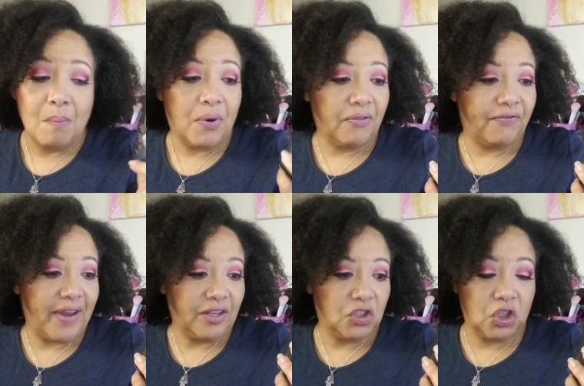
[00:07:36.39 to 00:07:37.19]

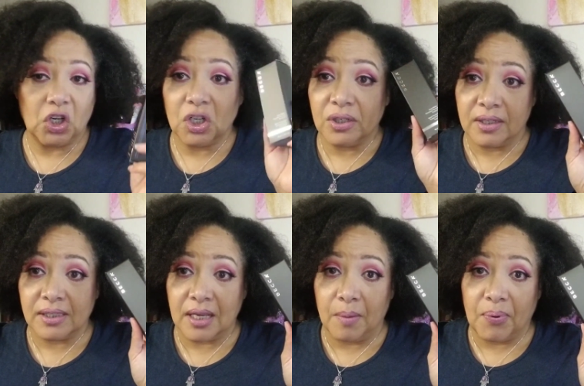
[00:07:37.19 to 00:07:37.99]
Perfector,
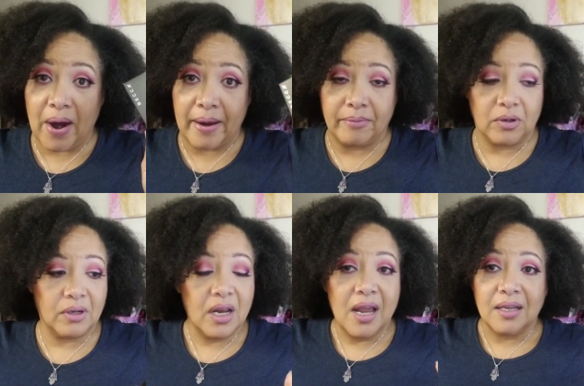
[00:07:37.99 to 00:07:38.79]
this uh,
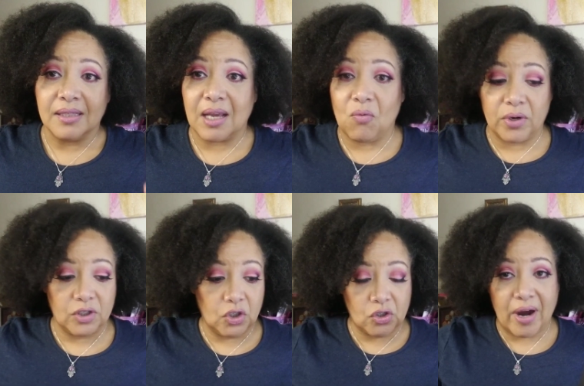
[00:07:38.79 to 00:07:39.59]
primer, because I
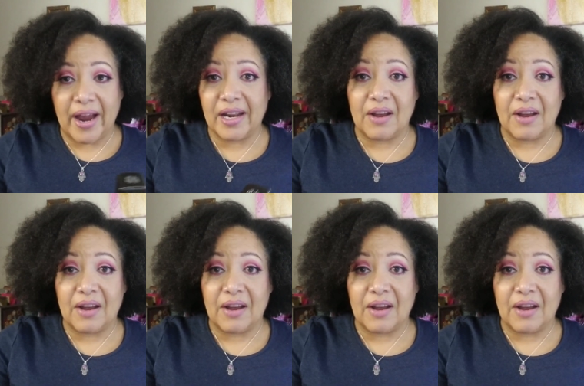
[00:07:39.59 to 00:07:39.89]
wanted to try it.